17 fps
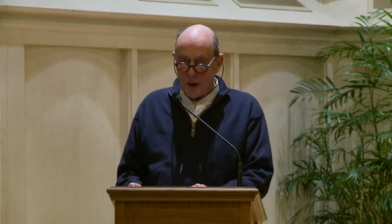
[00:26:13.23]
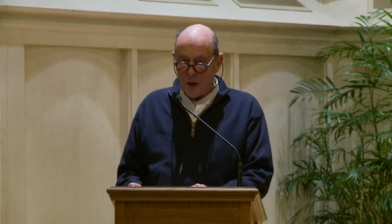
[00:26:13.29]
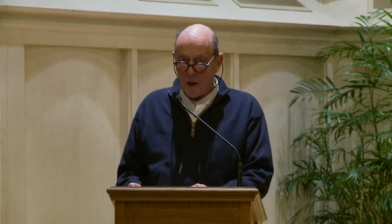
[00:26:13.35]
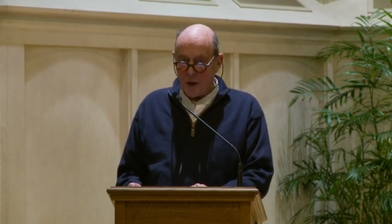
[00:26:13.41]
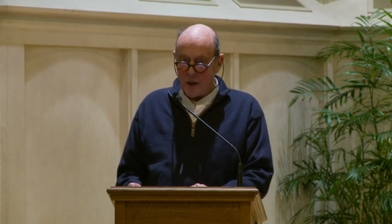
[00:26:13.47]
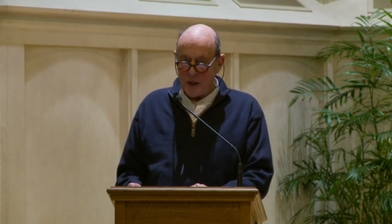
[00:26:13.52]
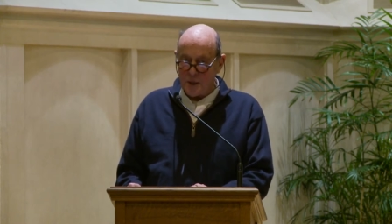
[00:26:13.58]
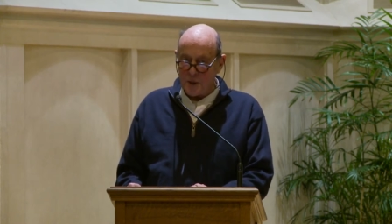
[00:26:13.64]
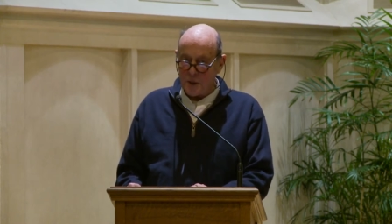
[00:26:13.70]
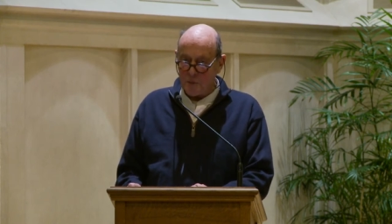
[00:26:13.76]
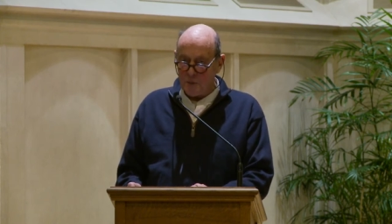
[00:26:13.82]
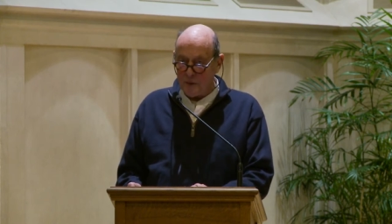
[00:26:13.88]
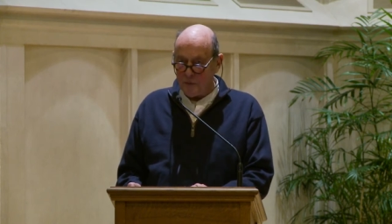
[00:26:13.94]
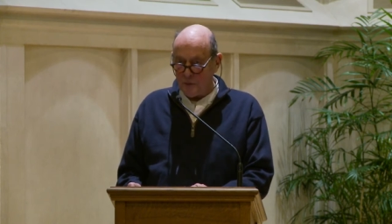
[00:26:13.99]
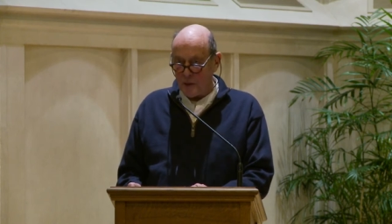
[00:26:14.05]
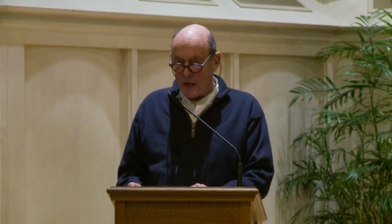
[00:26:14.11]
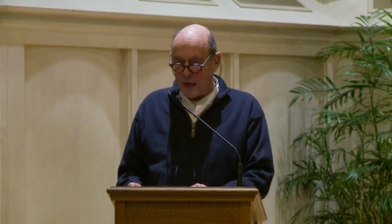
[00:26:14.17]
uh, is a
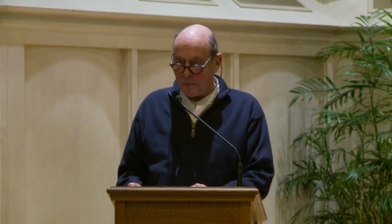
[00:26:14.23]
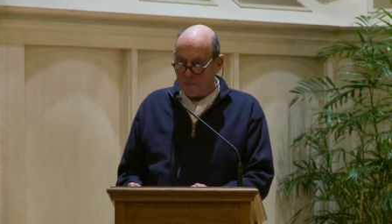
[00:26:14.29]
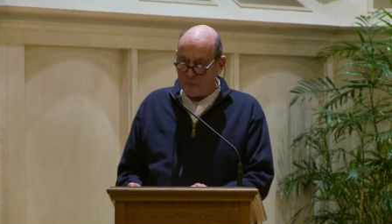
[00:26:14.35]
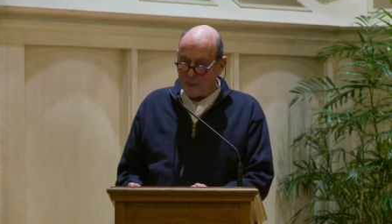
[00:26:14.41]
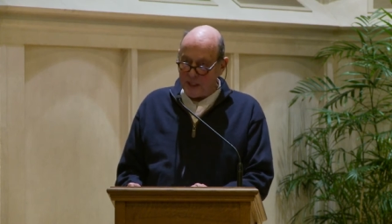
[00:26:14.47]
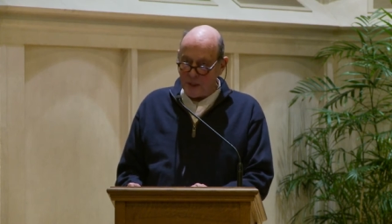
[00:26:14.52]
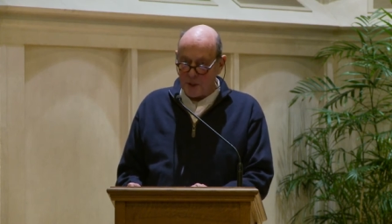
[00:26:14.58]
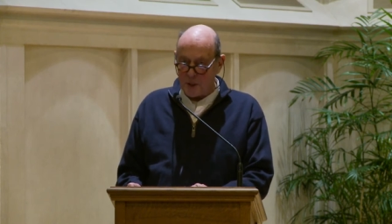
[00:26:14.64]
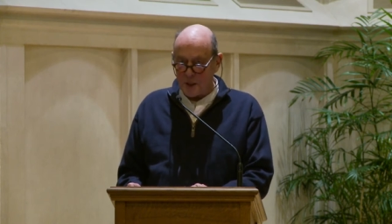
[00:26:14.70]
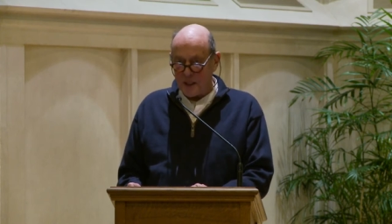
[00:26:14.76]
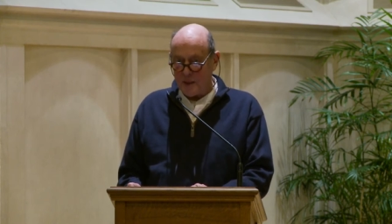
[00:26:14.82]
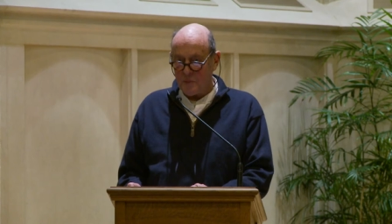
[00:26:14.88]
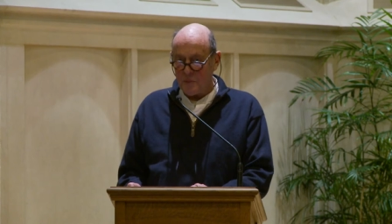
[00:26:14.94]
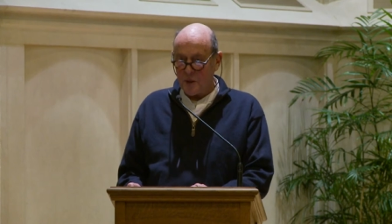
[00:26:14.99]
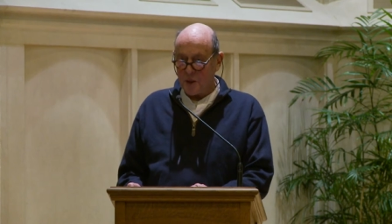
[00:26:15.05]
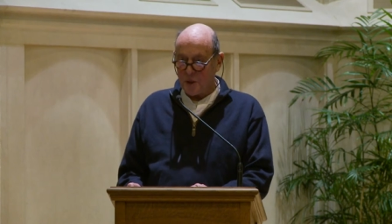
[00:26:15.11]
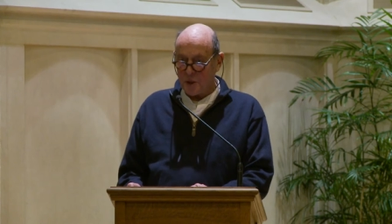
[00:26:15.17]
river at peace in
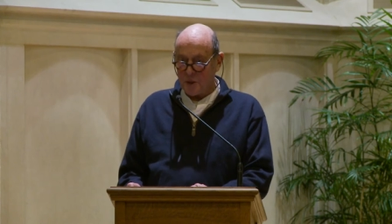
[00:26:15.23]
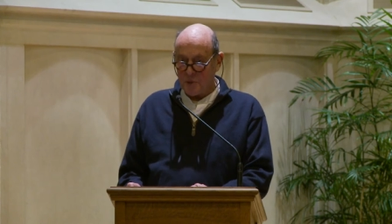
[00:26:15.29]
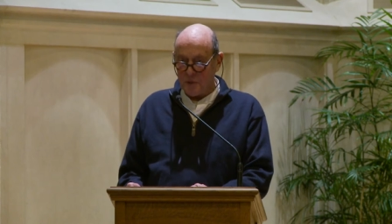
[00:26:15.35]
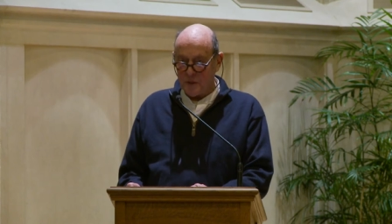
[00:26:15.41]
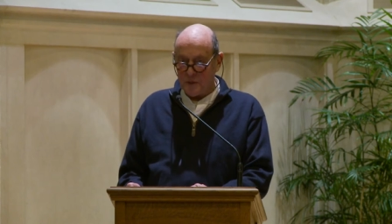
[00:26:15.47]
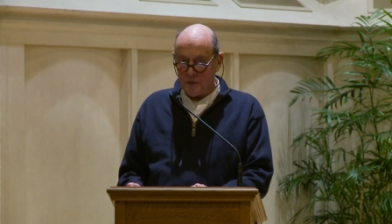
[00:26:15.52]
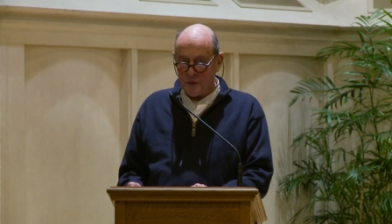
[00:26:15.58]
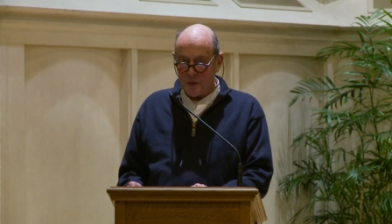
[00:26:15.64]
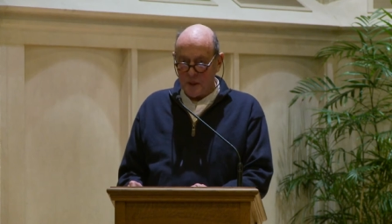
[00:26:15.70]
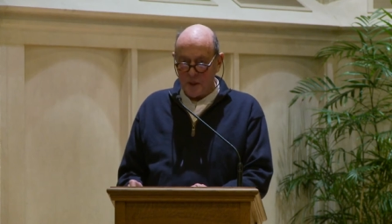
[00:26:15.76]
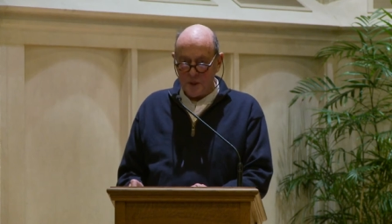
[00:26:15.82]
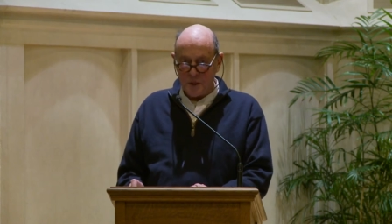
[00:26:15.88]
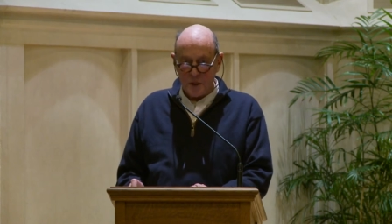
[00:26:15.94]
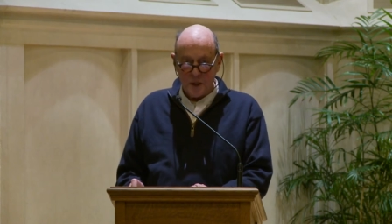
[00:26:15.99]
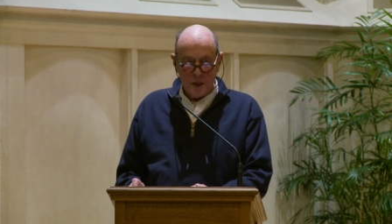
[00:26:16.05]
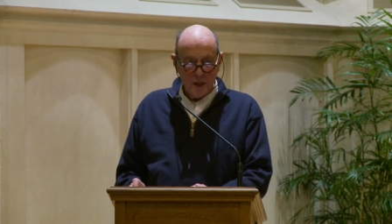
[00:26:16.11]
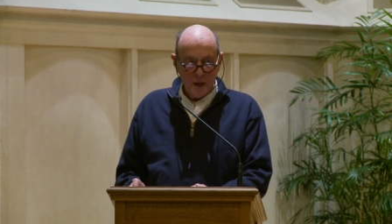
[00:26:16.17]
which the river
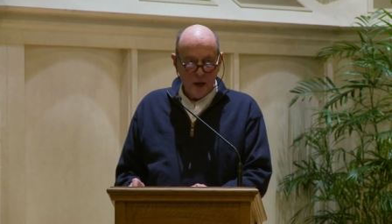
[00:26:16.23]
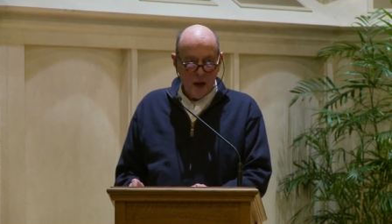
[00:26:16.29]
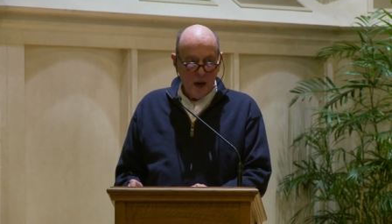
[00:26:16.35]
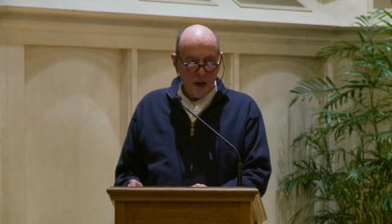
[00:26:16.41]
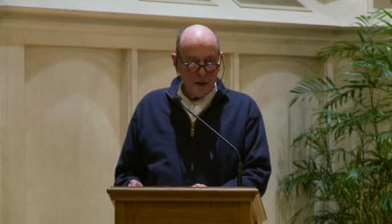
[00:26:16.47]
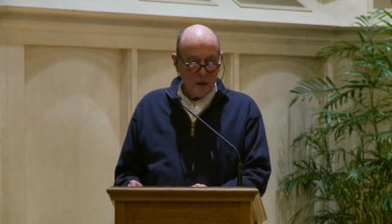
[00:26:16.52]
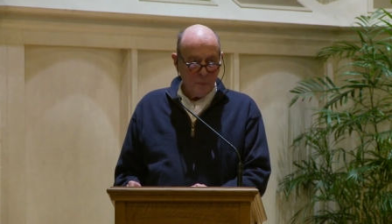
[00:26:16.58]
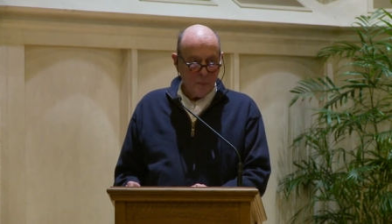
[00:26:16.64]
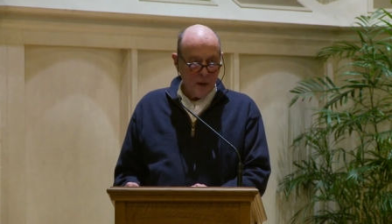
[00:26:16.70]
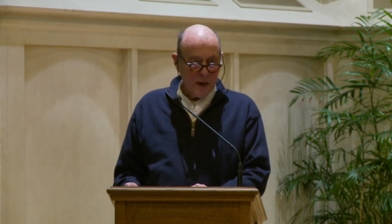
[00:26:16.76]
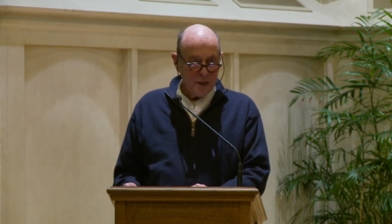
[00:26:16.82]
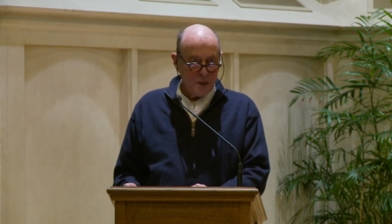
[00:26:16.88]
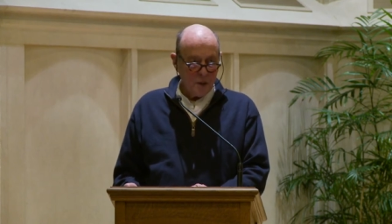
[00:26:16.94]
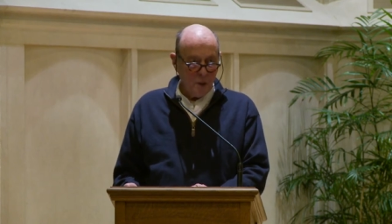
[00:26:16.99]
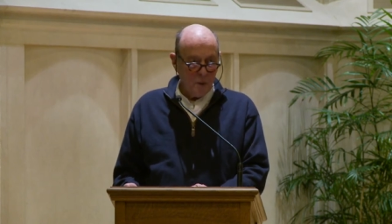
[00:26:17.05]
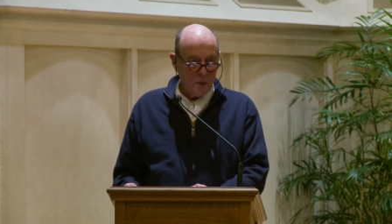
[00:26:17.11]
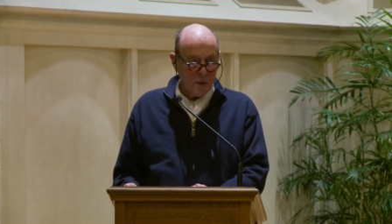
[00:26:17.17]
is,
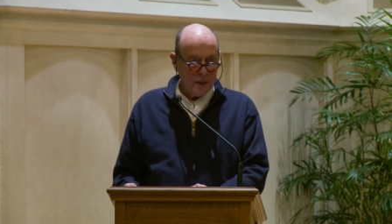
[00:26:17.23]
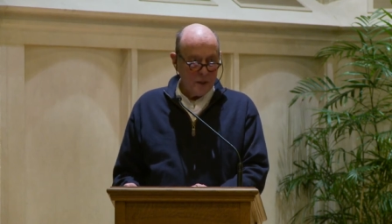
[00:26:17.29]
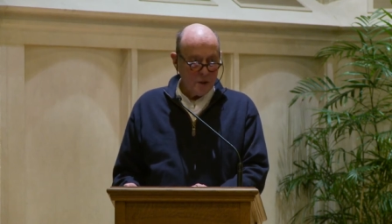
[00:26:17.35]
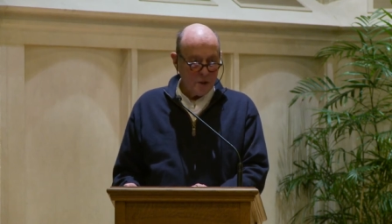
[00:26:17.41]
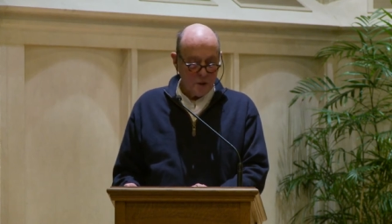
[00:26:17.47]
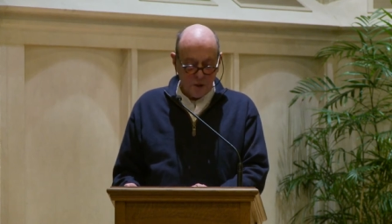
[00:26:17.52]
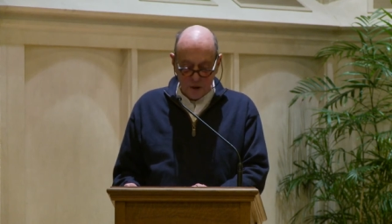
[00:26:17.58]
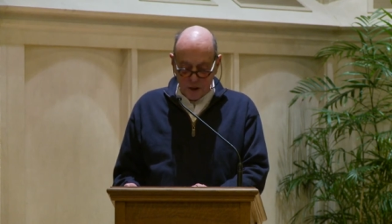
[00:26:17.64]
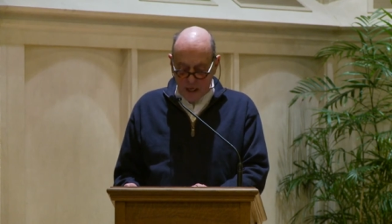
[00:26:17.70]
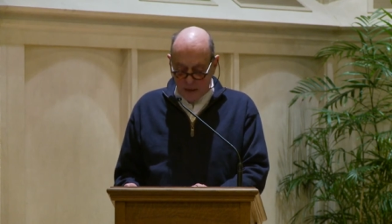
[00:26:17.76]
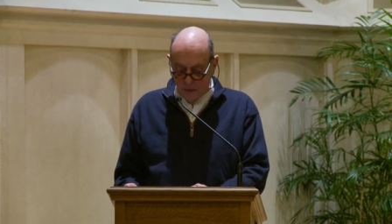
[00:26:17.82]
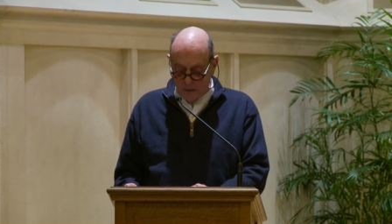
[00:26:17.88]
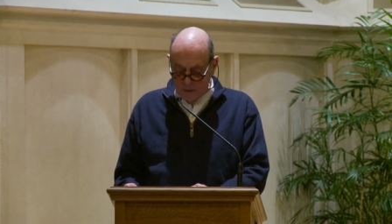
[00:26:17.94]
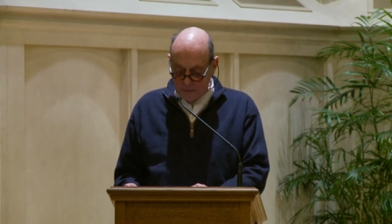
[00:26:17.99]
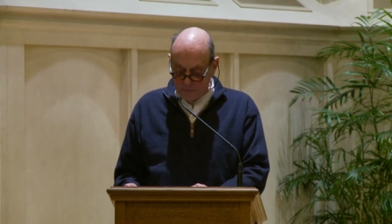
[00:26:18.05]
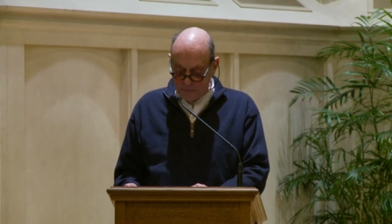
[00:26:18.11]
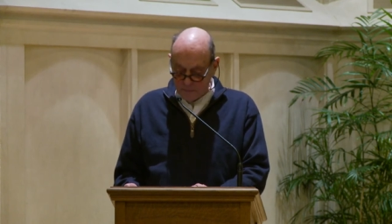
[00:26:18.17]
occupies only its channel.